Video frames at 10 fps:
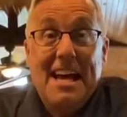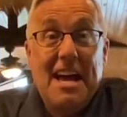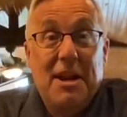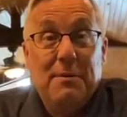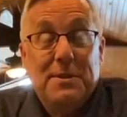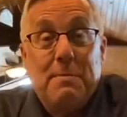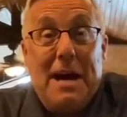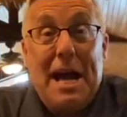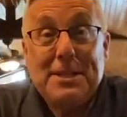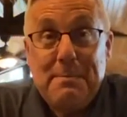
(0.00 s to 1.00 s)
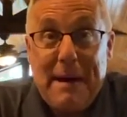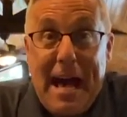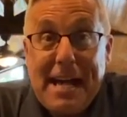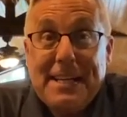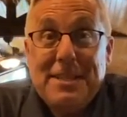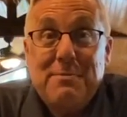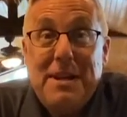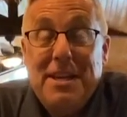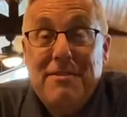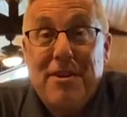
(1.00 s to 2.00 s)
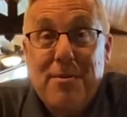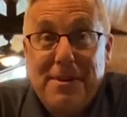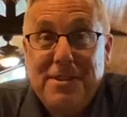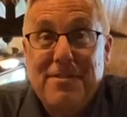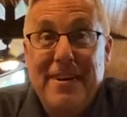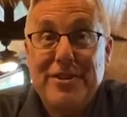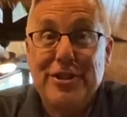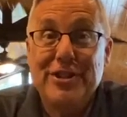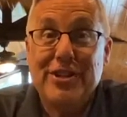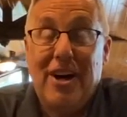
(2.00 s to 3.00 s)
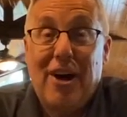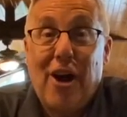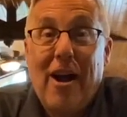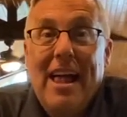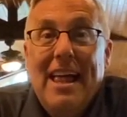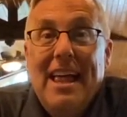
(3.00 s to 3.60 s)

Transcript: and it was a back-to-back, as many of our reservations are.